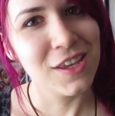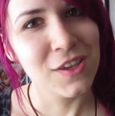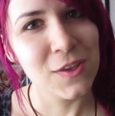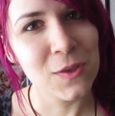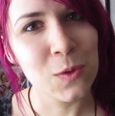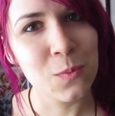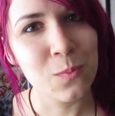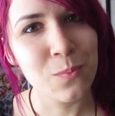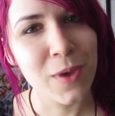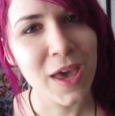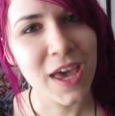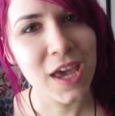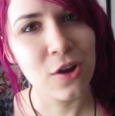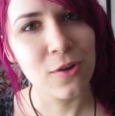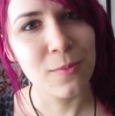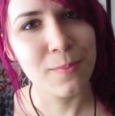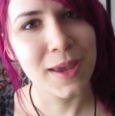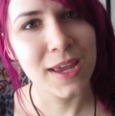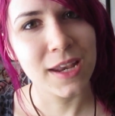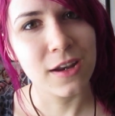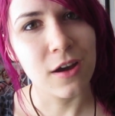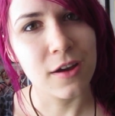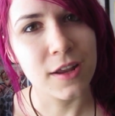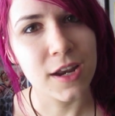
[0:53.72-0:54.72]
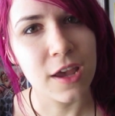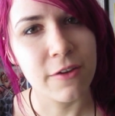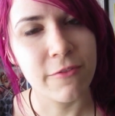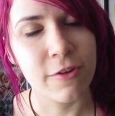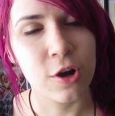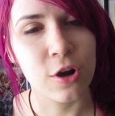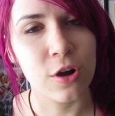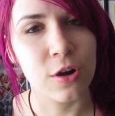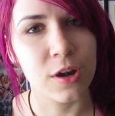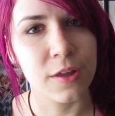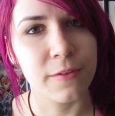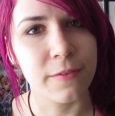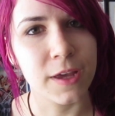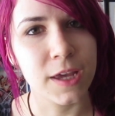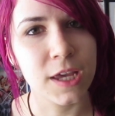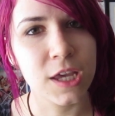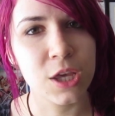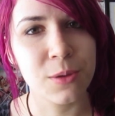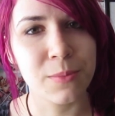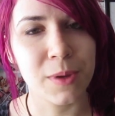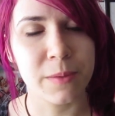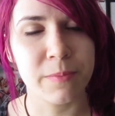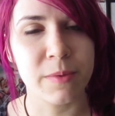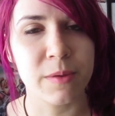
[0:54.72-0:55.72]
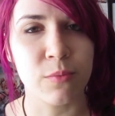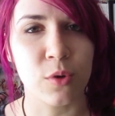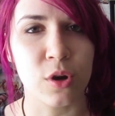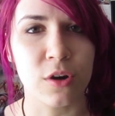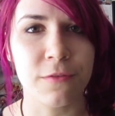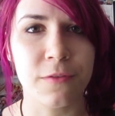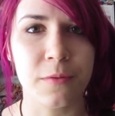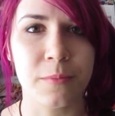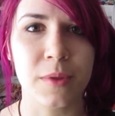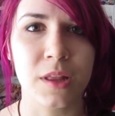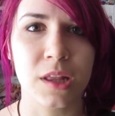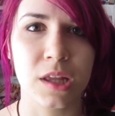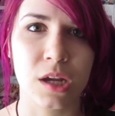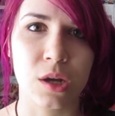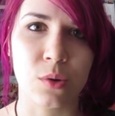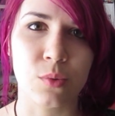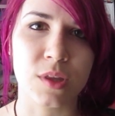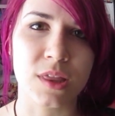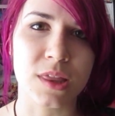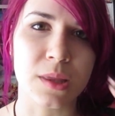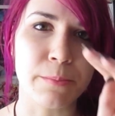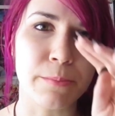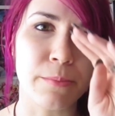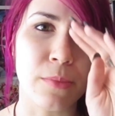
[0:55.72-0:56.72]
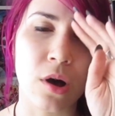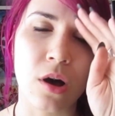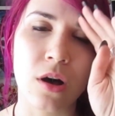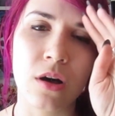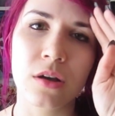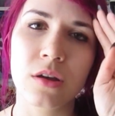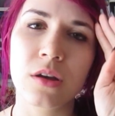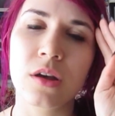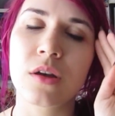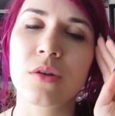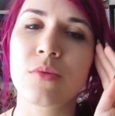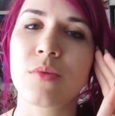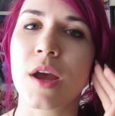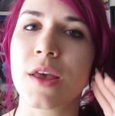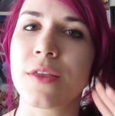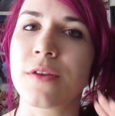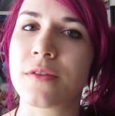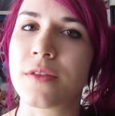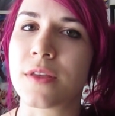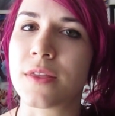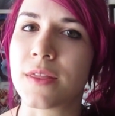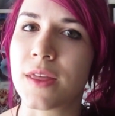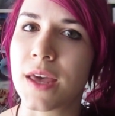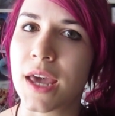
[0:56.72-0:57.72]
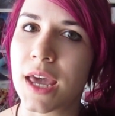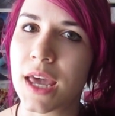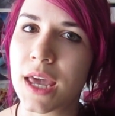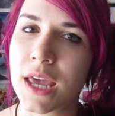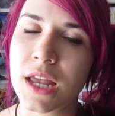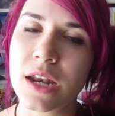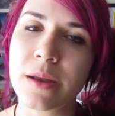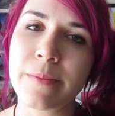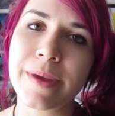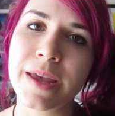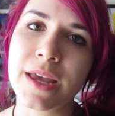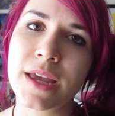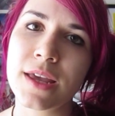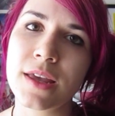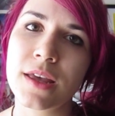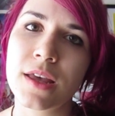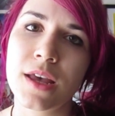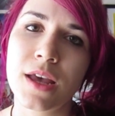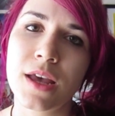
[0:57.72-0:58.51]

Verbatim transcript: You may or may not have heard of it. You might be more familiar with the manga rather than the anime.